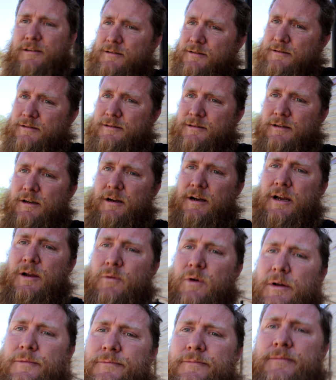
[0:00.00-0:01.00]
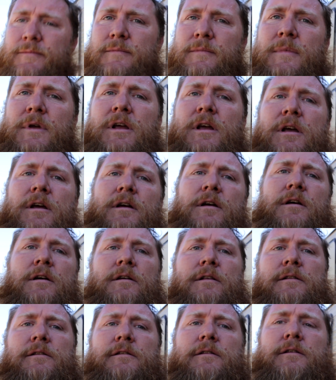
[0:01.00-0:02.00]
All right, well,
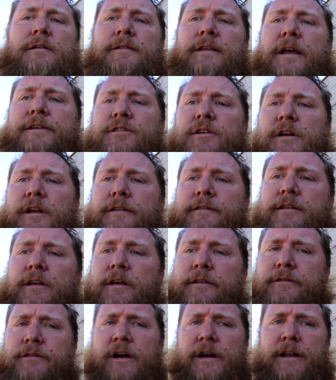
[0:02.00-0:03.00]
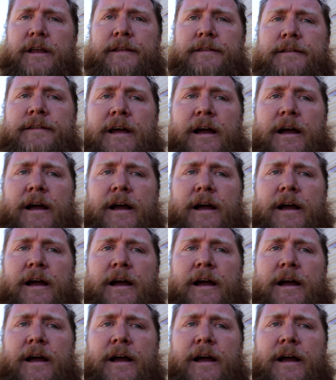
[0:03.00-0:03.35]
next you're gonna see us trying to get the